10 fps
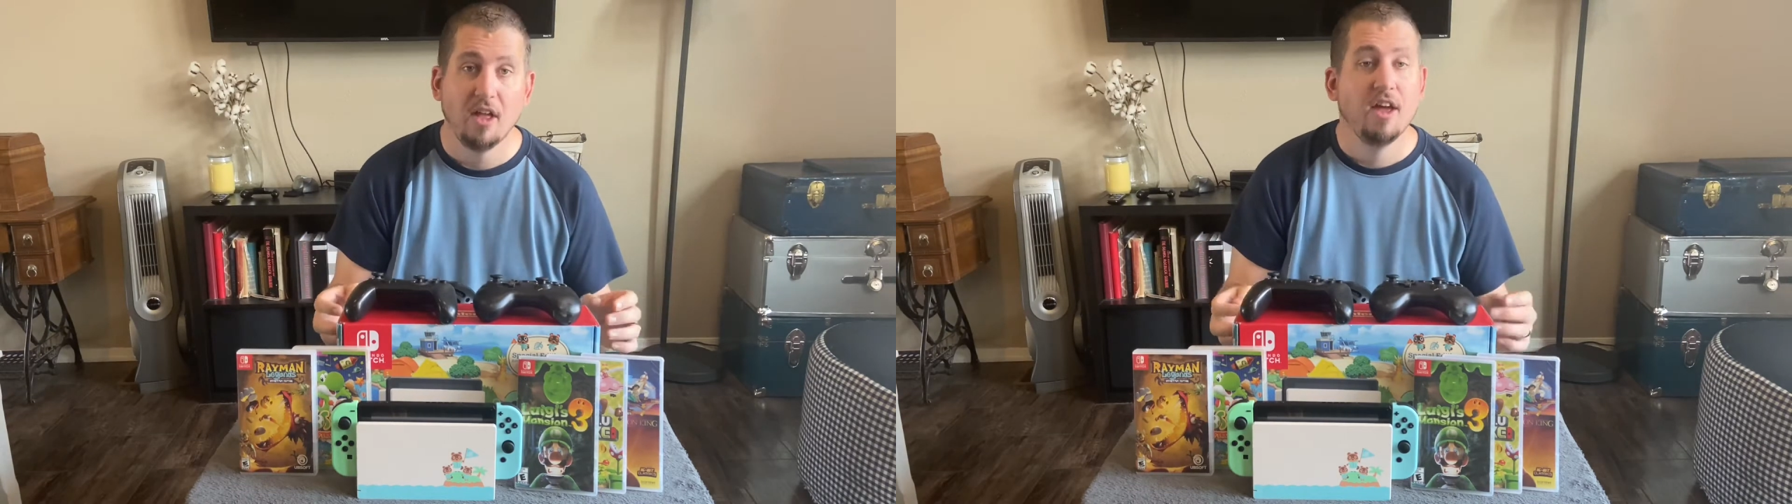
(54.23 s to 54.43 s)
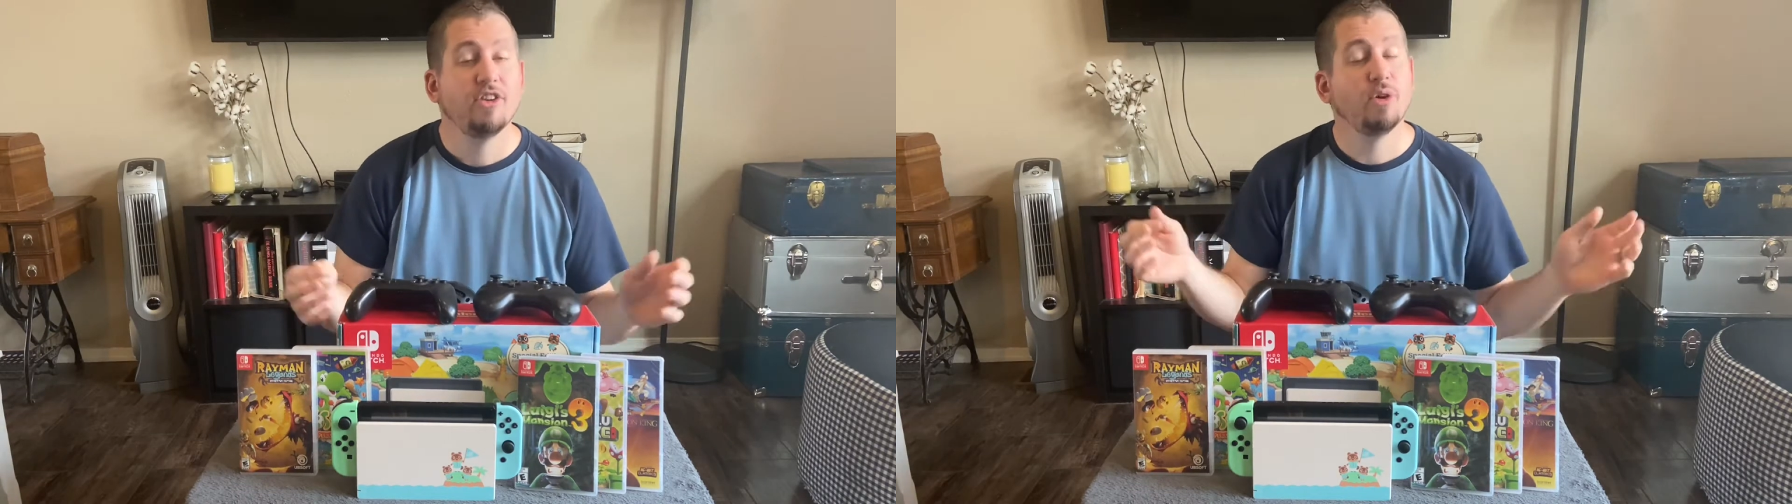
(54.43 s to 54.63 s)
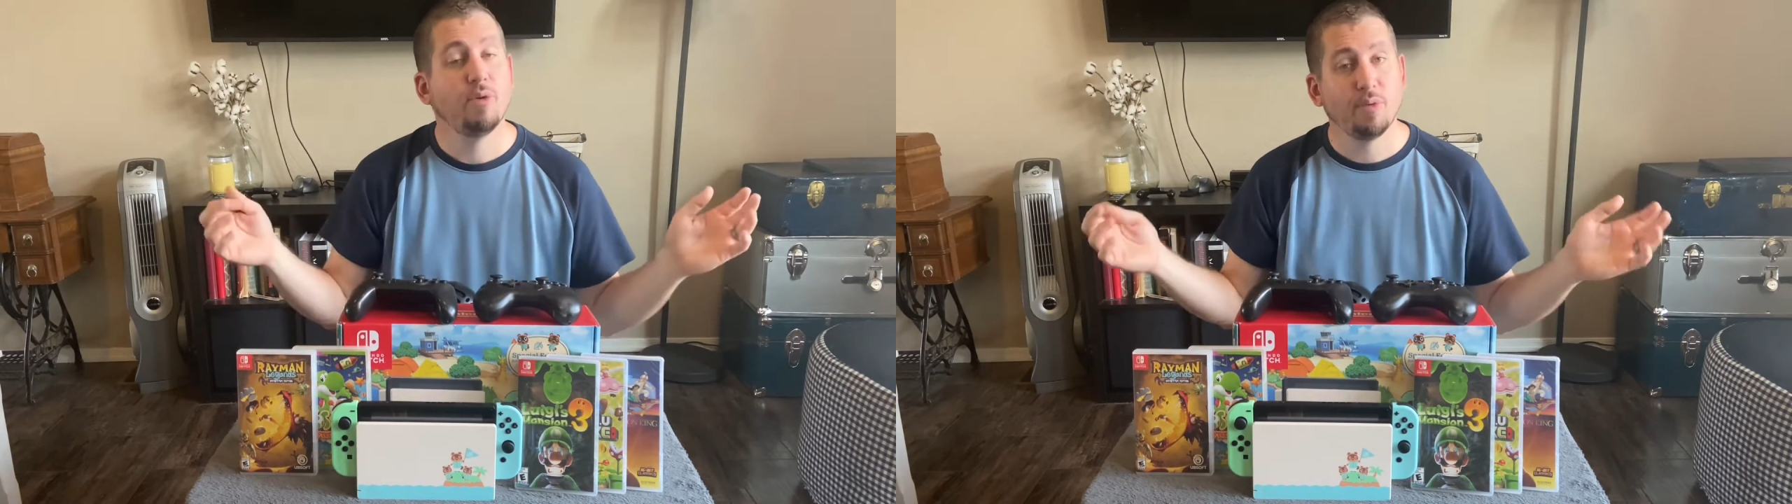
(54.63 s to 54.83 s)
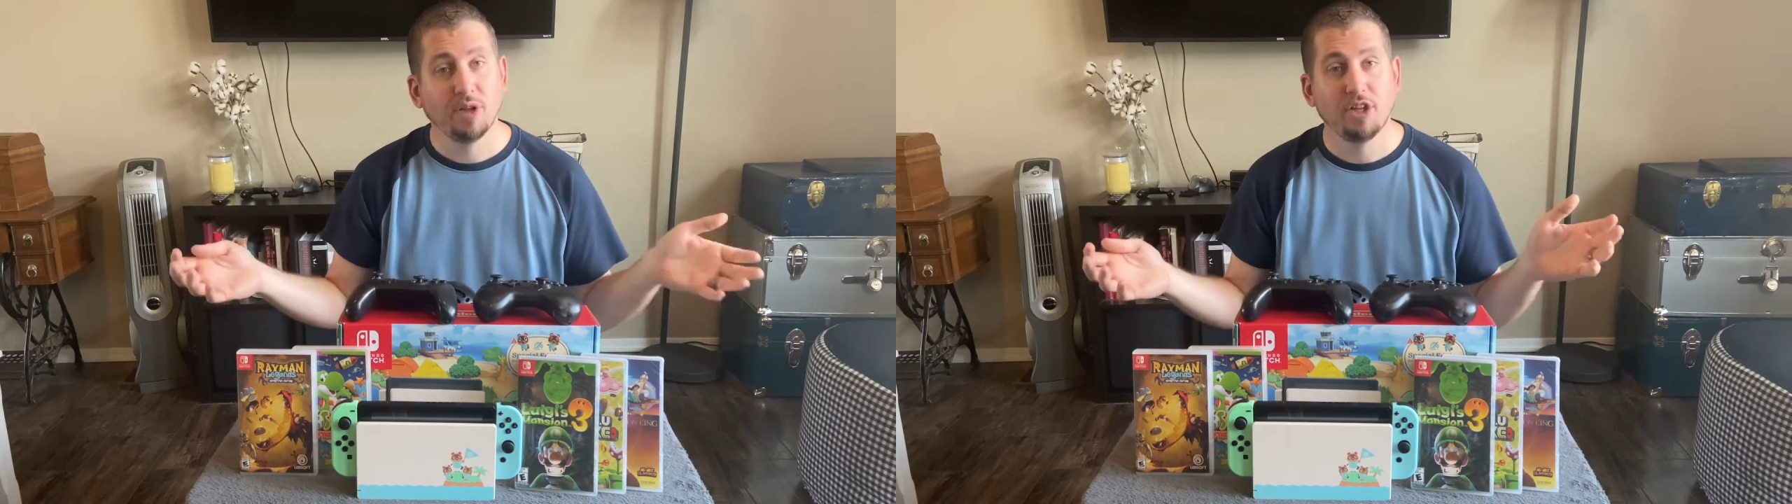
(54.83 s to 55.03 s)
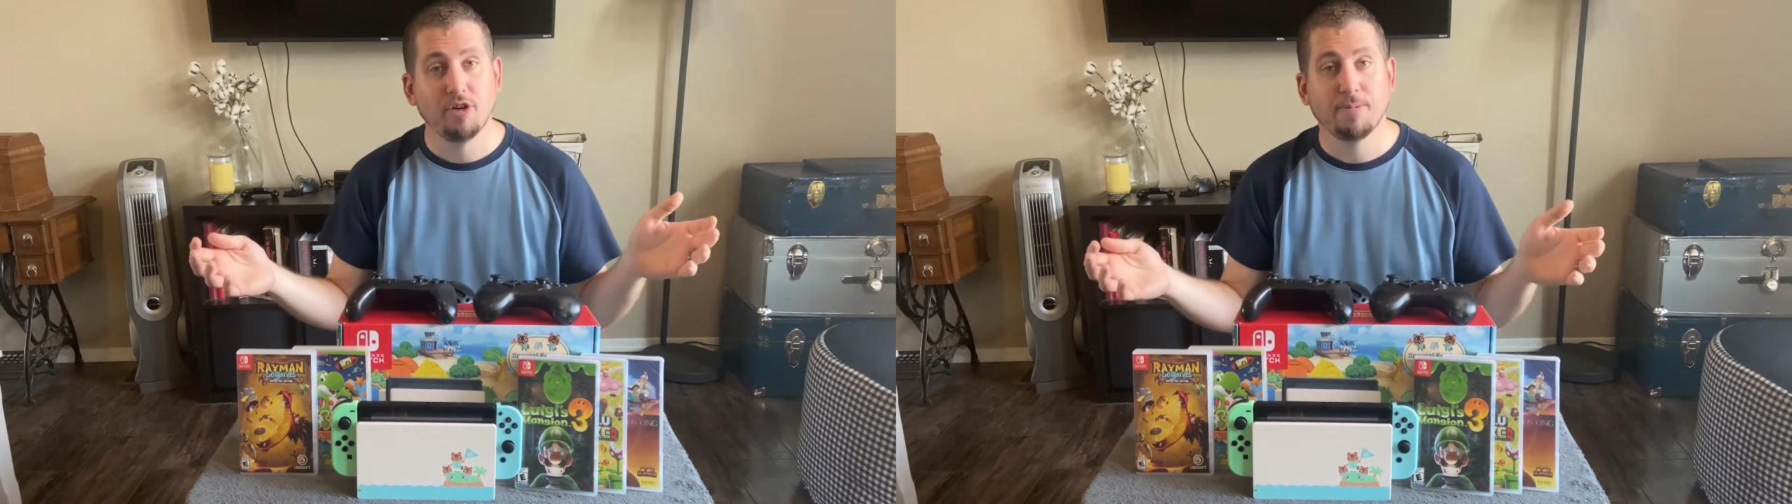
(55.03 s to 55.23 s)
So we really
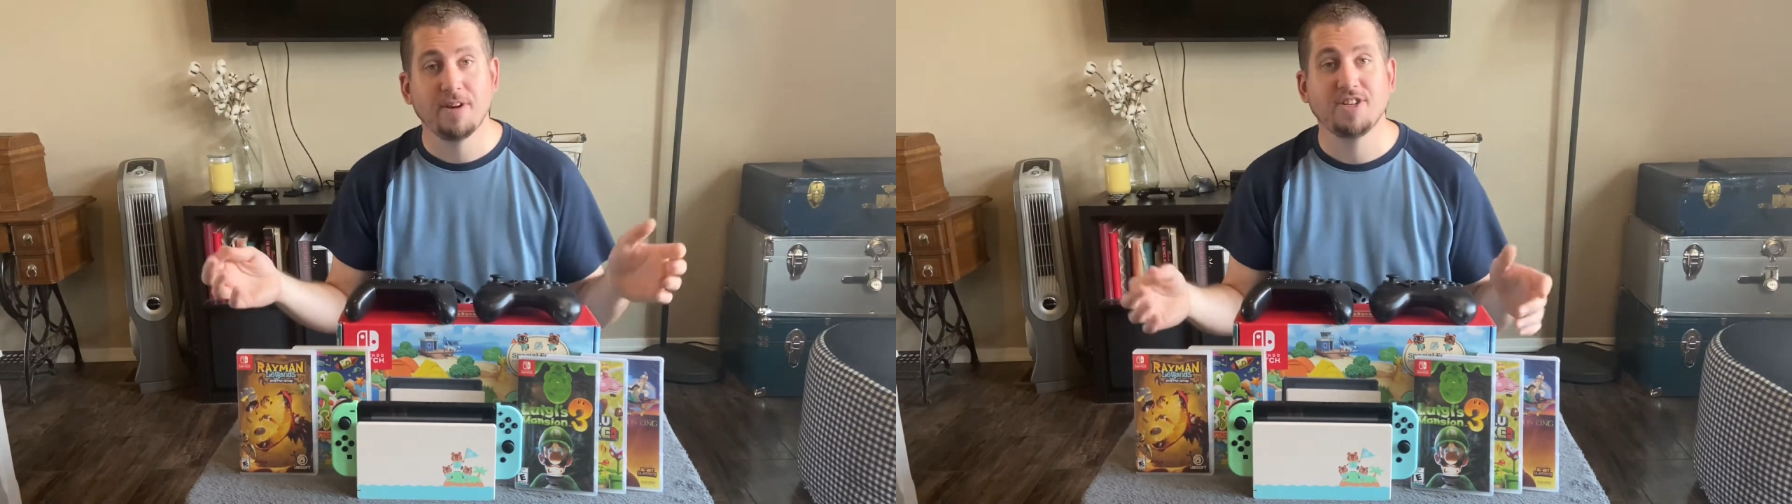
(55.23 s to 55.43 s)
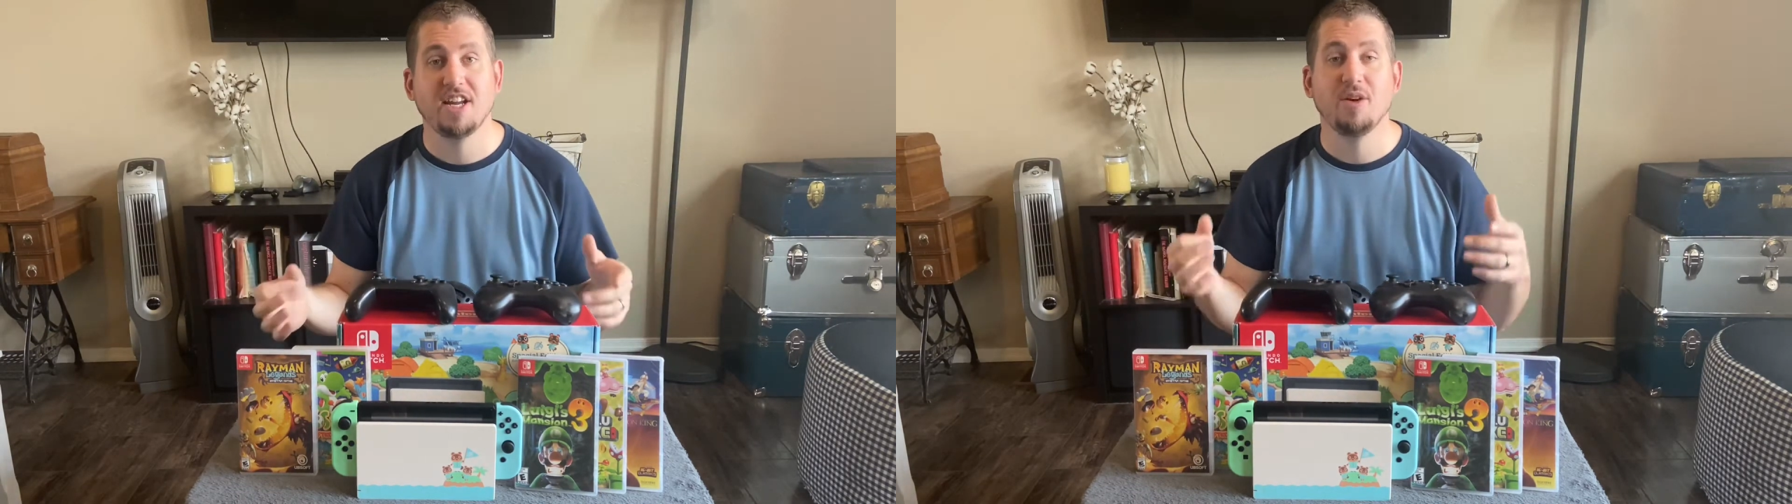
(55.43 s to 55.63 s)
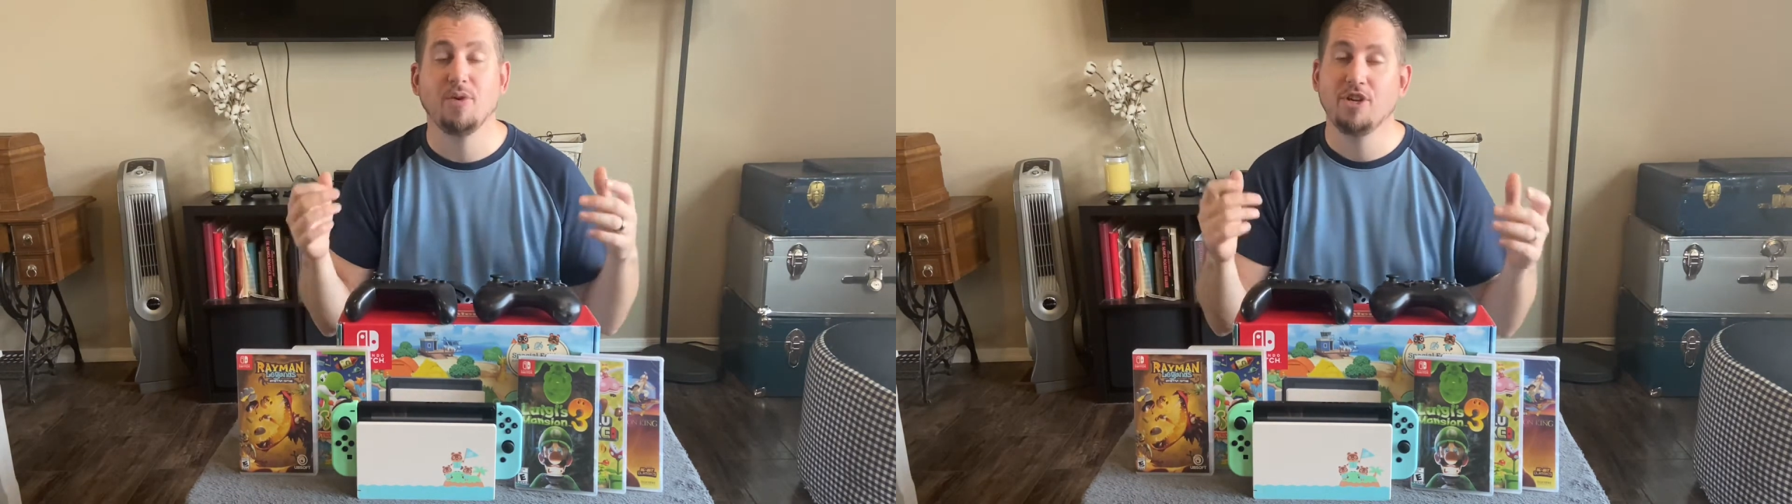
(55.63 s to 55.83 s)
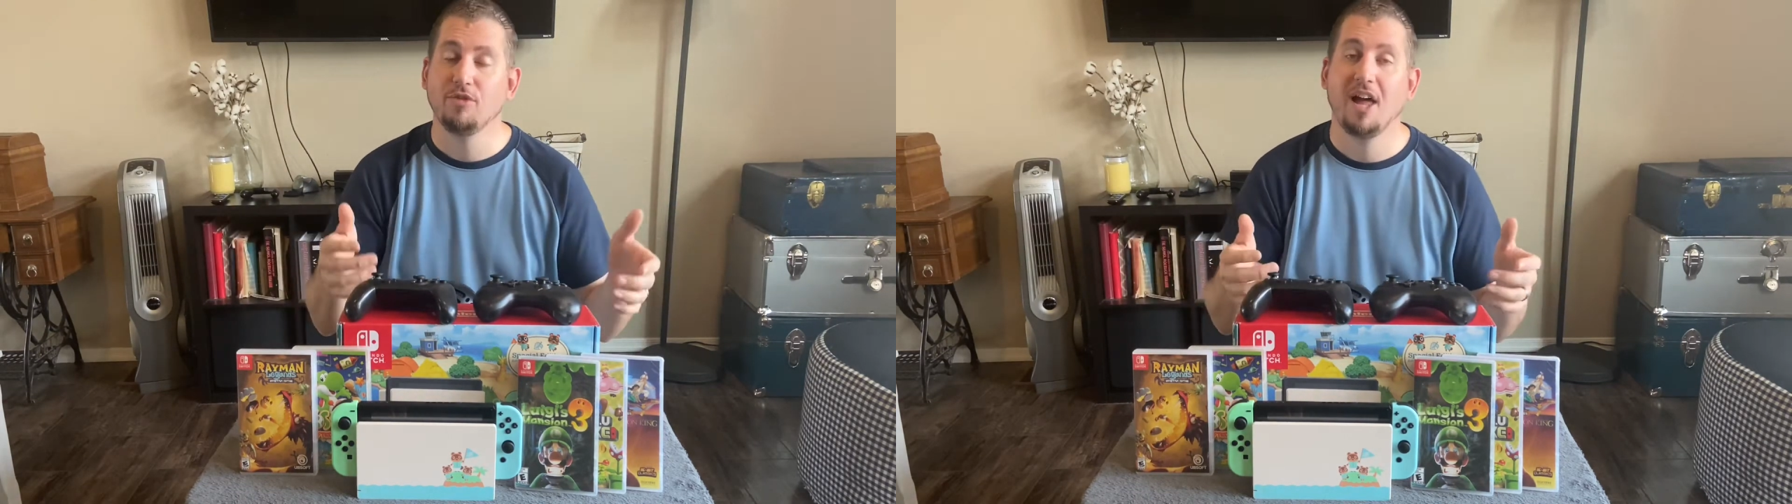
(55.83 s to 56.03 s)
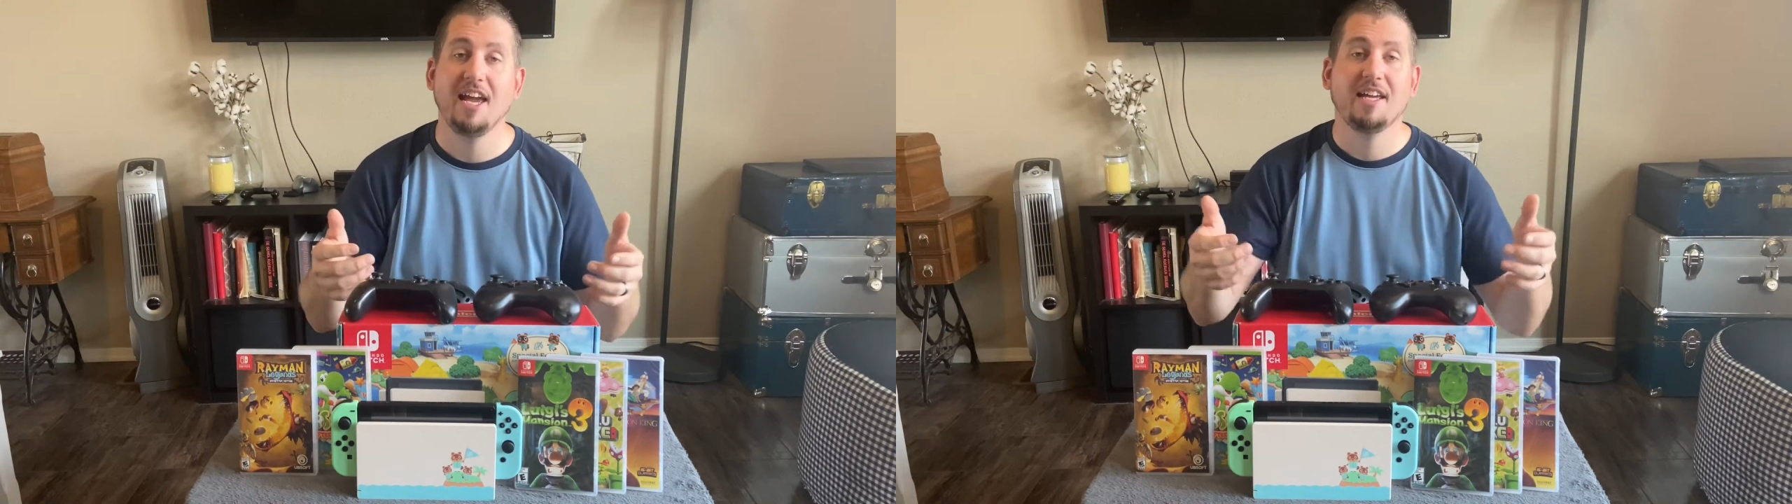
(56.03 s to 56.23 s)
do appreciate it when you
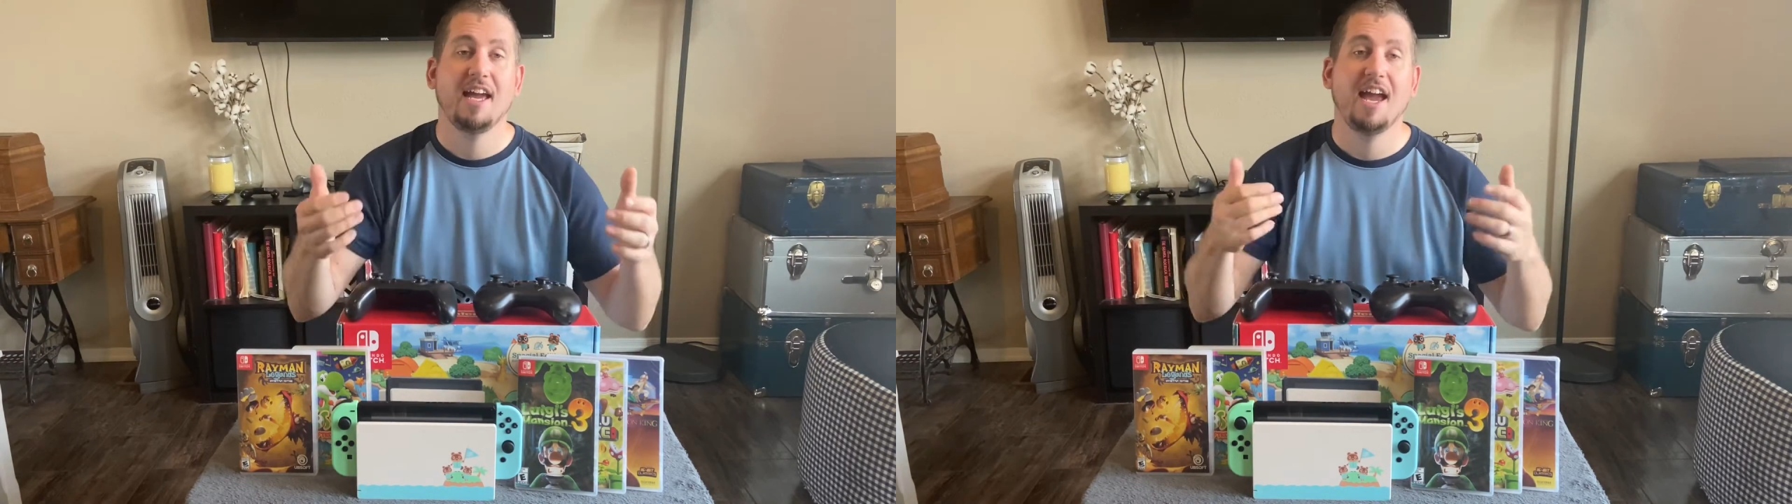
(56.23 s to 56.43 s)
like